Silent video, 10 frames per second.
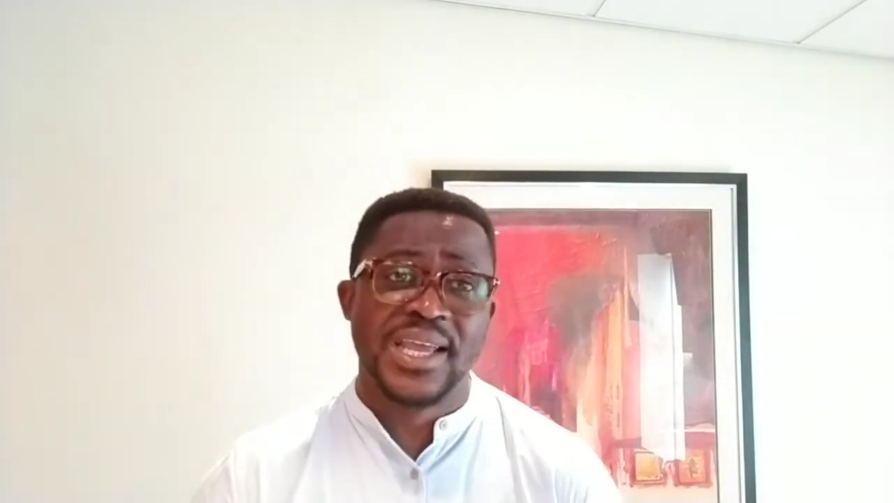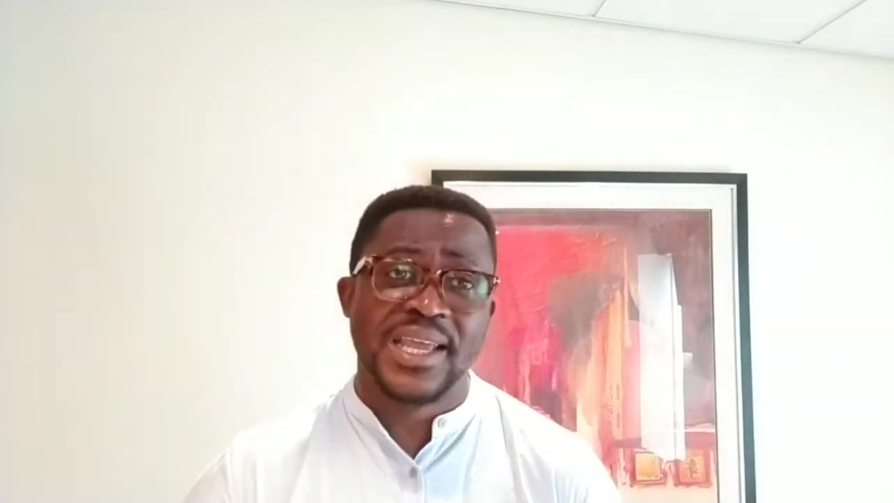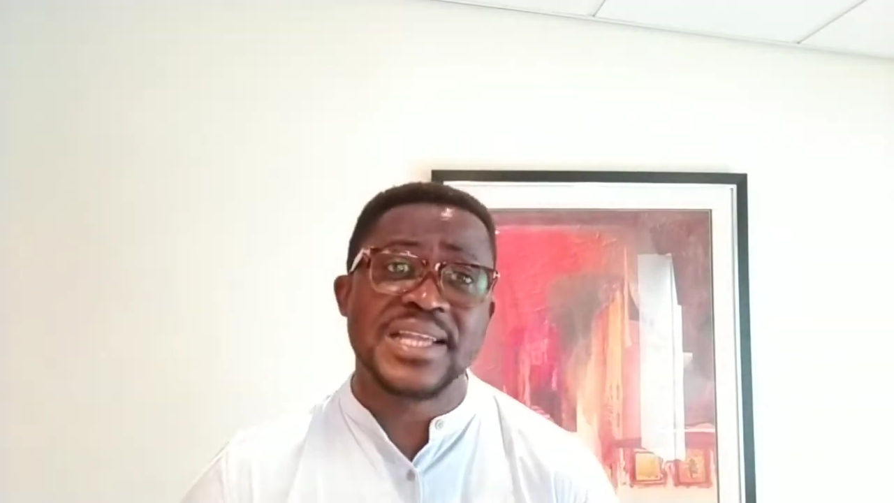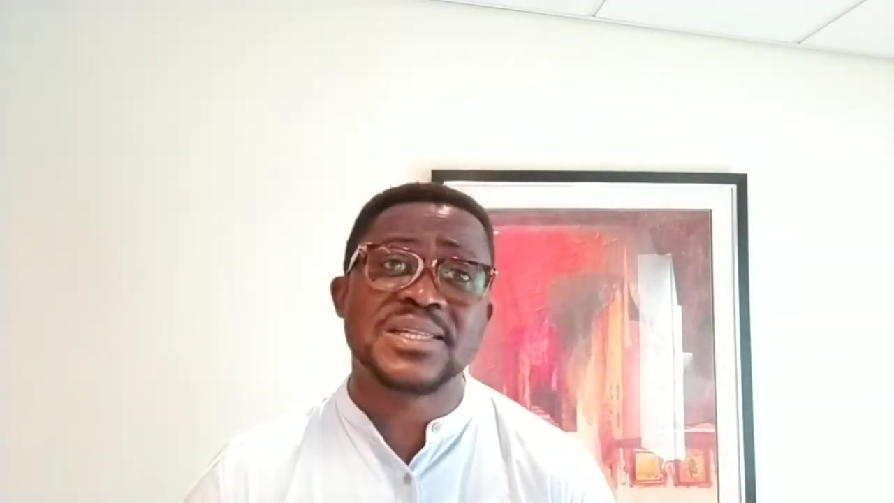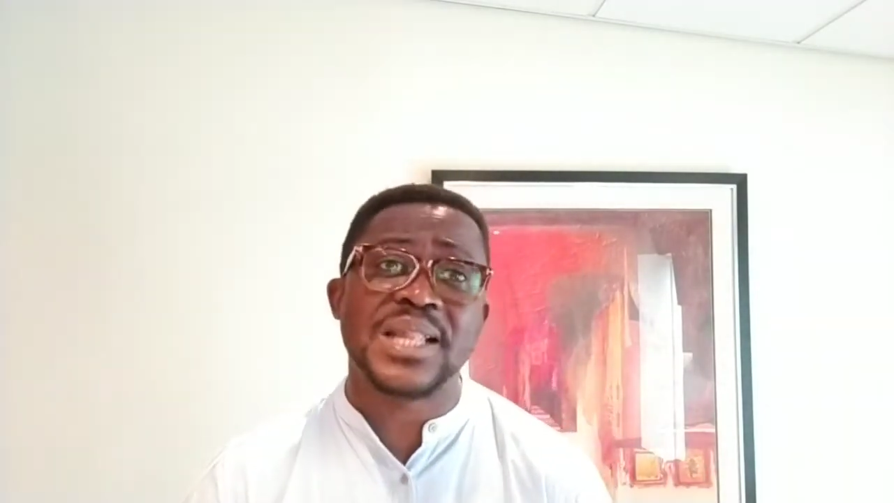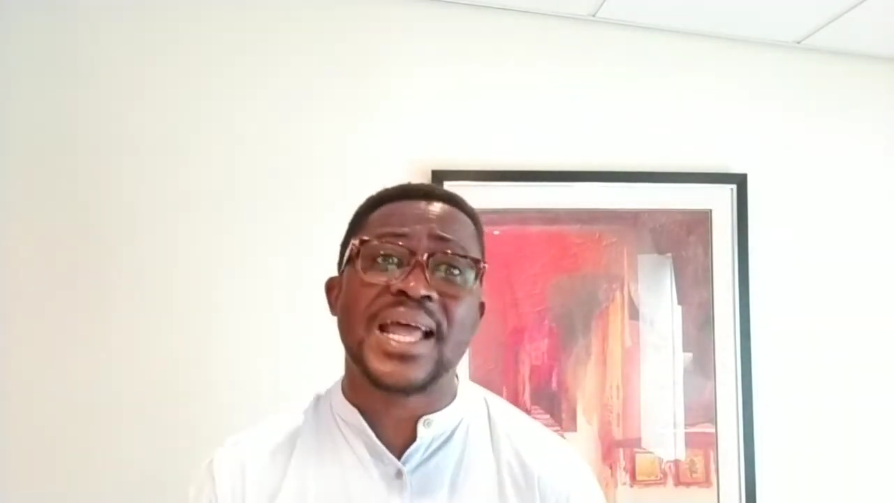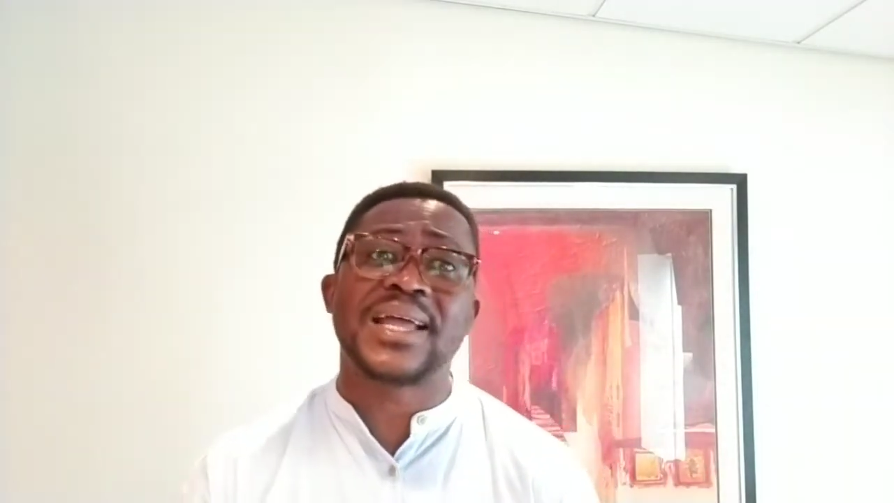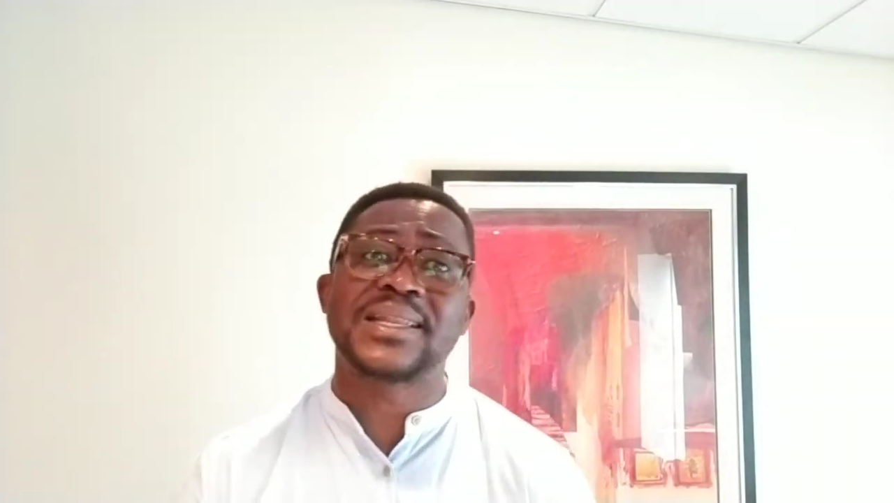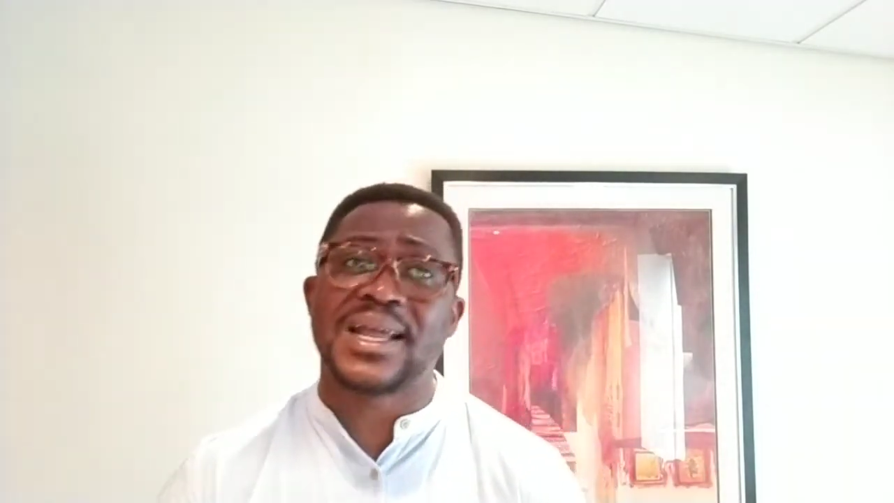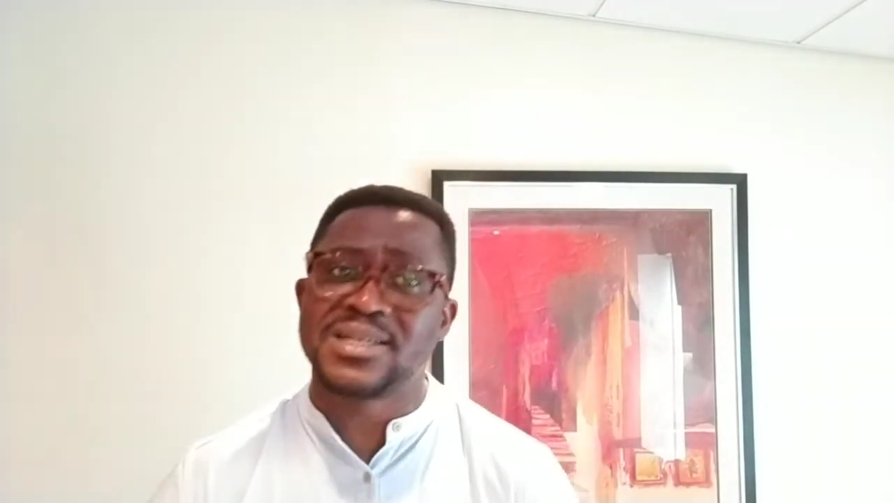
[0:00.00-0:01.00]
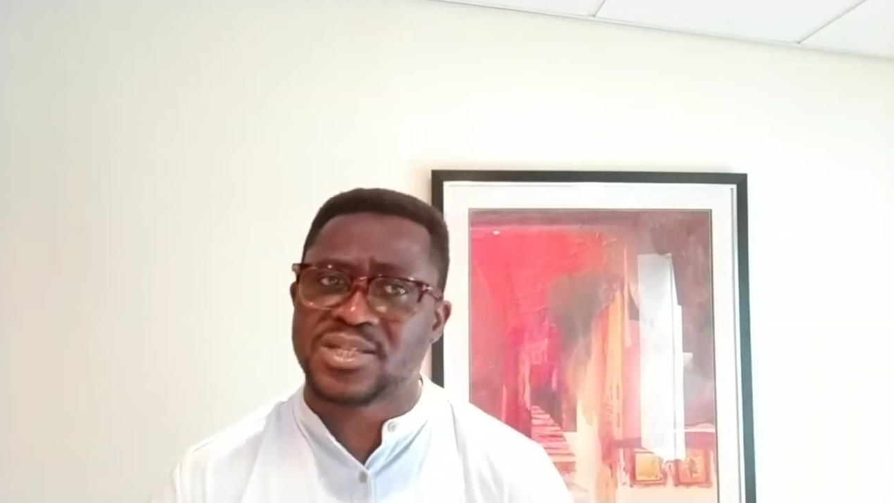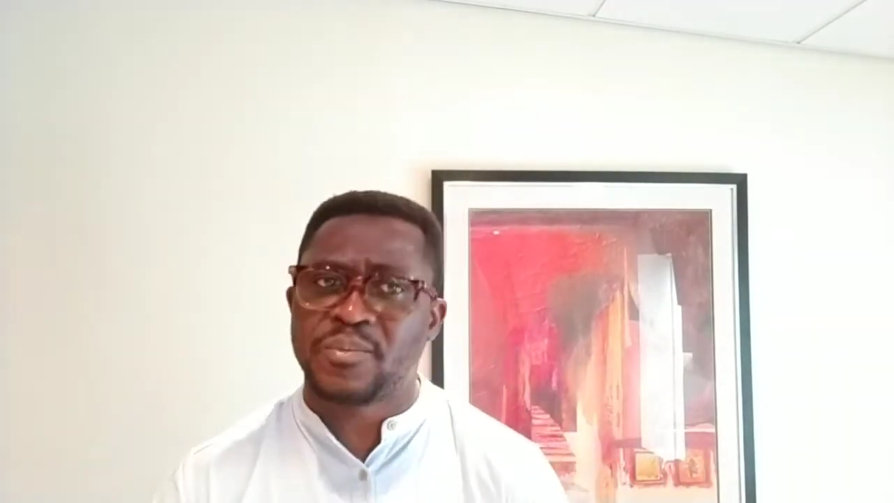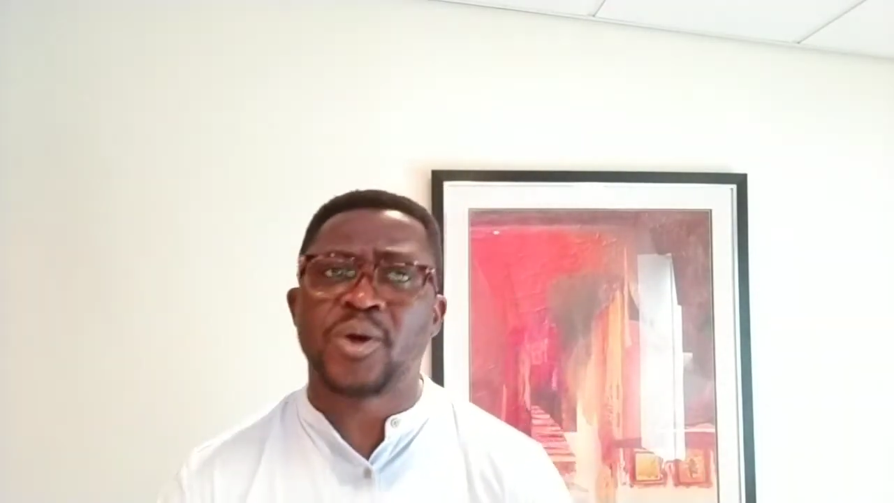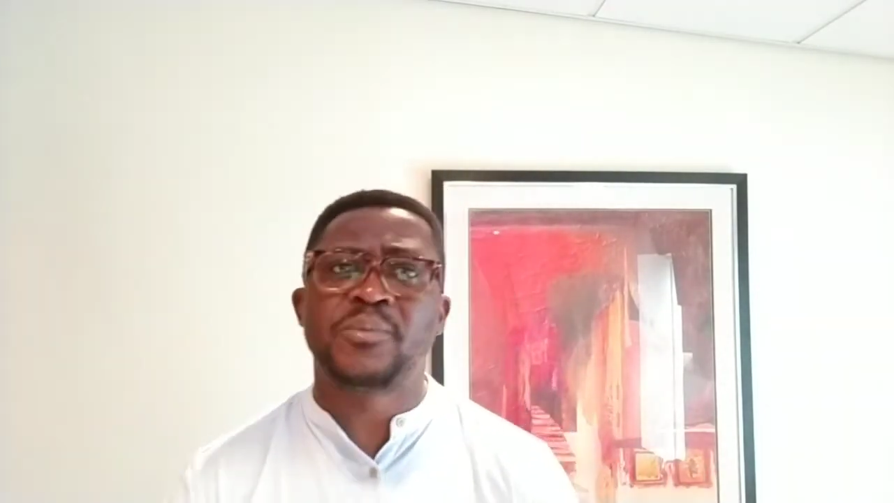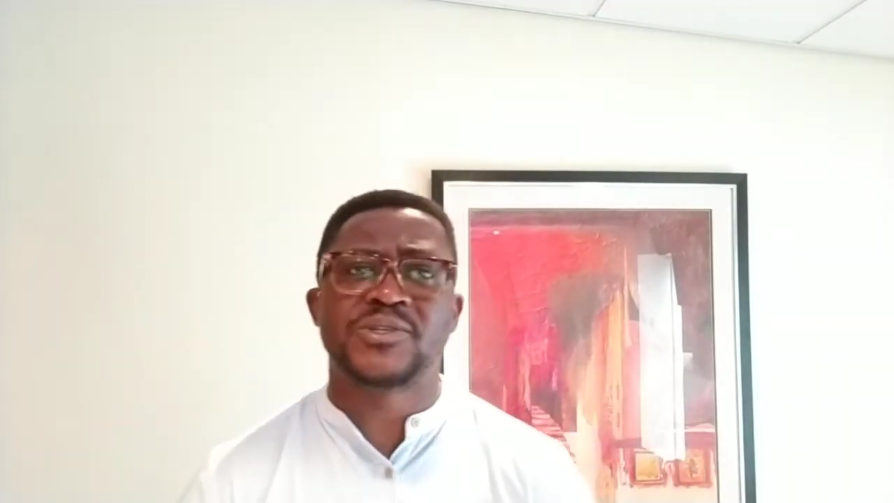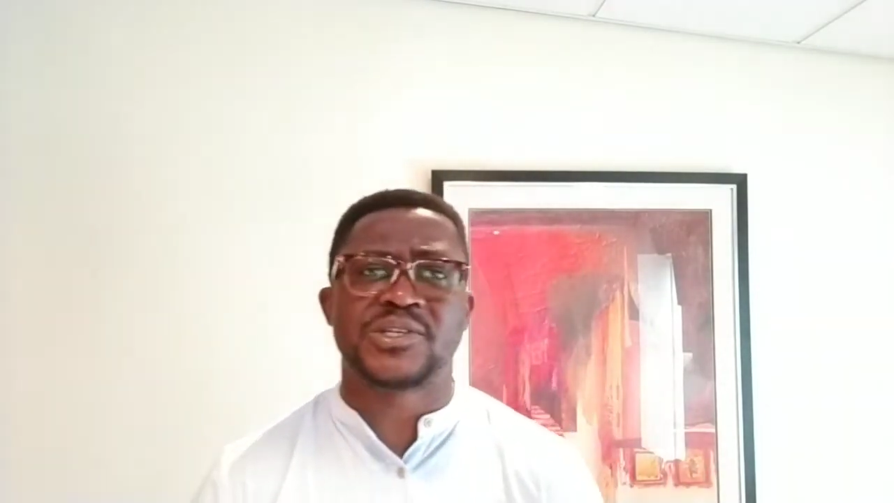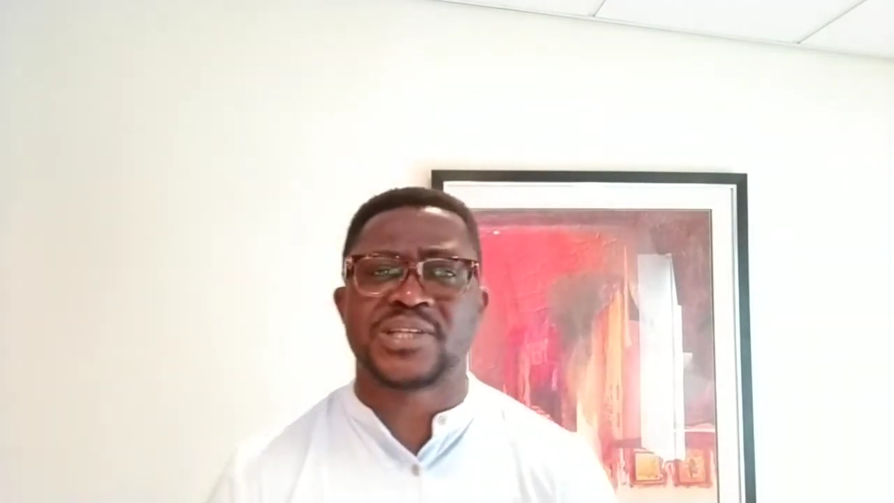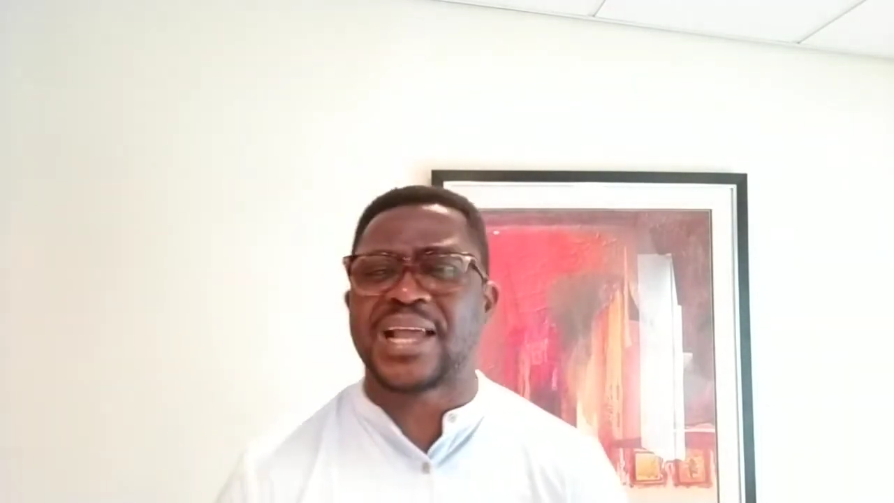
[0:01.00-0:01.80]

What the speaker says: his plan and his purposes.